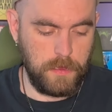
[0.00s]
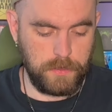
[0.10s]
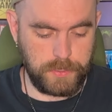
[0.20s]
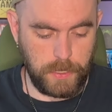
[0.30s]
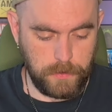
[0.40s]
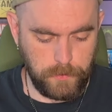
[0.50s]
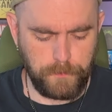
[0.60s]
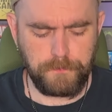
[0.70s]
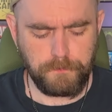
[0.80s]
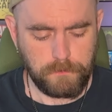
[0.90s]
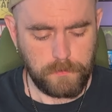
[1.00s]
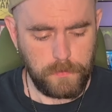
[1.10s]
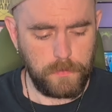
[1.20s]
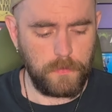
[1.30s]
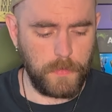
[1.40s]
So
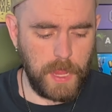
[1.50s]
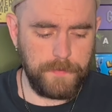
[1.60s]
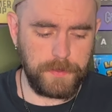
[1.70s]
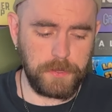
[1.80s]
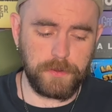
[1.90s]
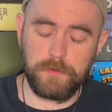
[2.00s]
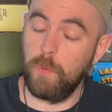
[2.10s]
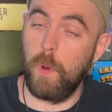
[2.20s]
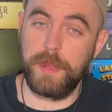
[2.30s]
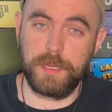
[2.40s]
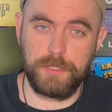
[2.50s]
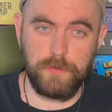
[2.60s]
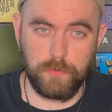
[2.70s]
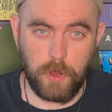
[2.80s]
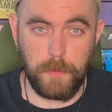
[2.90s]
I figured why not do
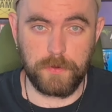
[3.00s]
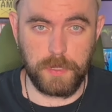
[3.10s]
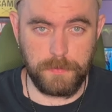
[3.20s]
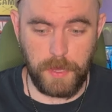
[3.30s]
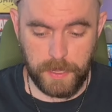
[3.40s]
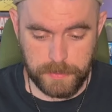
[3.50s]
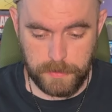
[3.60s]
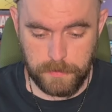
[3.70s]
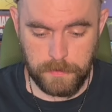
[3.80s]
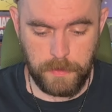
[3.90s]
a proper unboxing